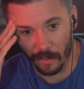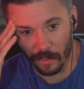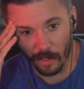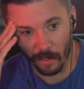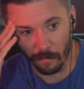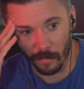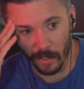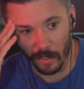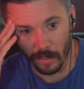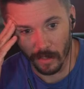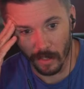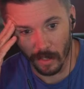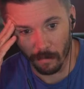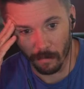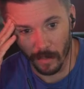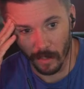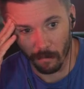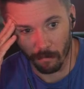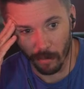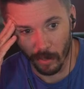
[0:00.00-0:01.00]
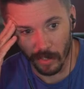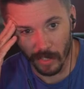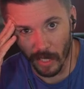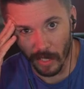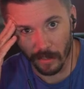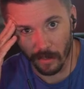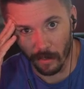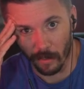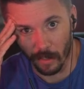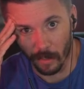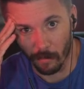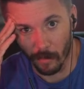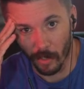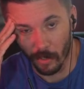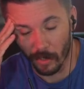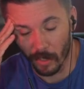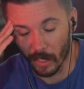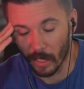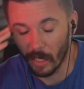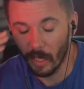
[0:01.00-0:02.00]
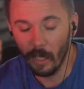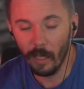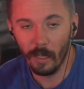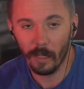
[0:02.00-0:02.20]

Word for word: something protect our community.